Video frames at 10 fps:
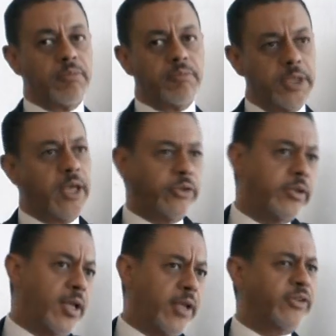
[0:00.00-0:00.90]
yes,
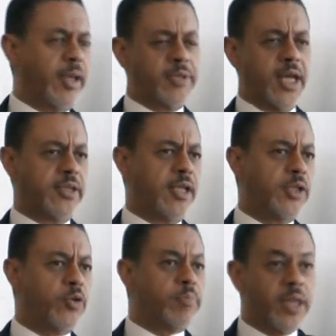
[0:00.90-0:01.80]
they'll accept that, they'll
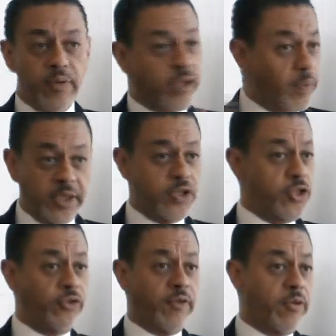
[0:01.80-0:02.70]
do it, but their
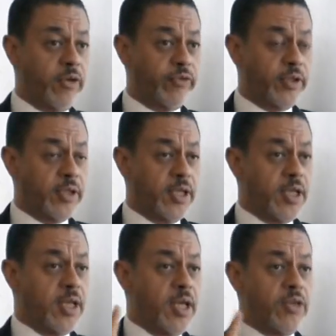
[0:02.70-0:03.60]
expectation is very different.
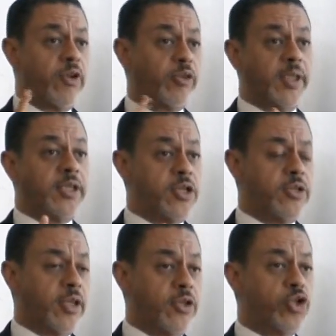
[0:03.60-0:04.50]
Their
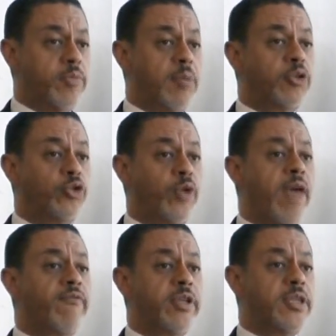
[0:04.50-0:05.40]
expectation that they should be able to do
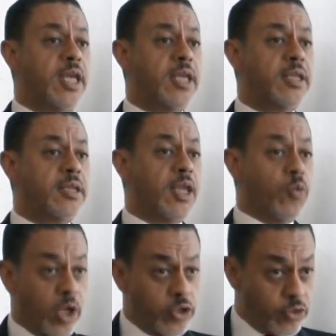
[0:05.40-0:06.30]
everything they
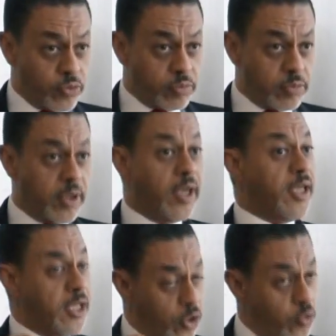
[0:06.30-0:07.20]
want to do,
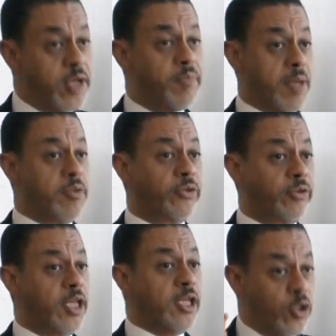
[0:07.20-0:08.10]
including payments,
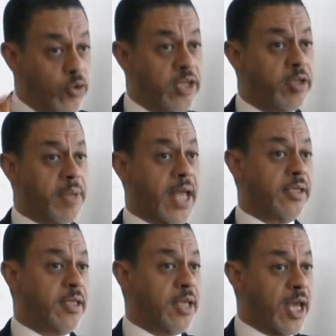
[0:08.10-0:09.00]
including their
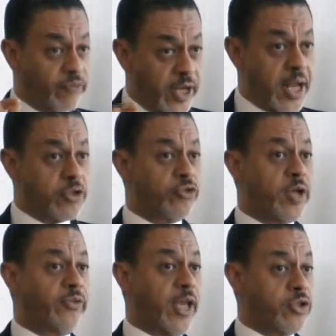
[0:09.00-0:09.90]
banking and financial
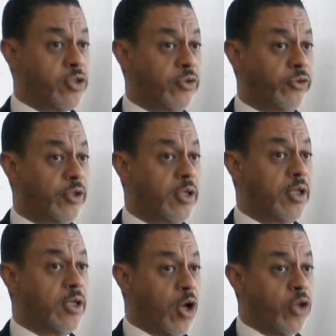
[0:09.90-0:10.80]
transactions,
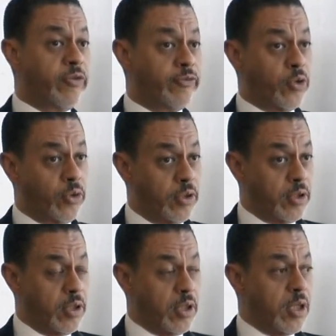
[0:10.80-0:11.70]
on their phone.
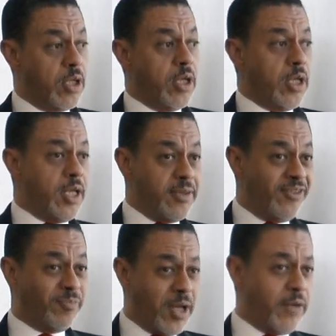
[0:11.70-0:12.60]
In
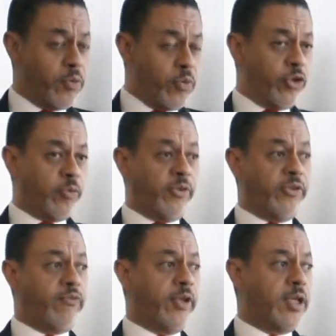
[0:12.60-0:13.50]
this part of the world
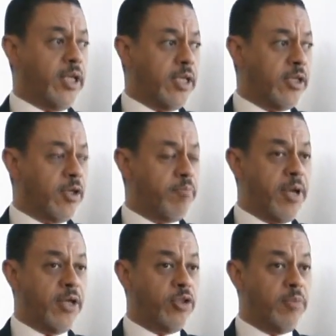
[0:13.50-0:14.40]
specifically,
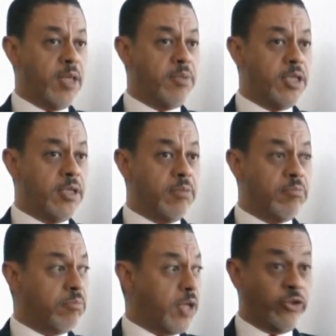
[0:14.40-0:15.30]
compared to maybe,
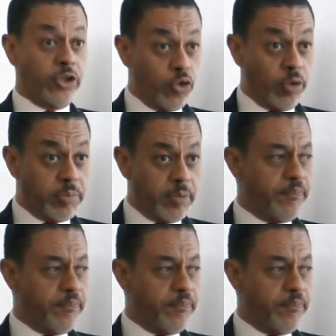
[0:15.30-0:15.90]
let's say, Europe,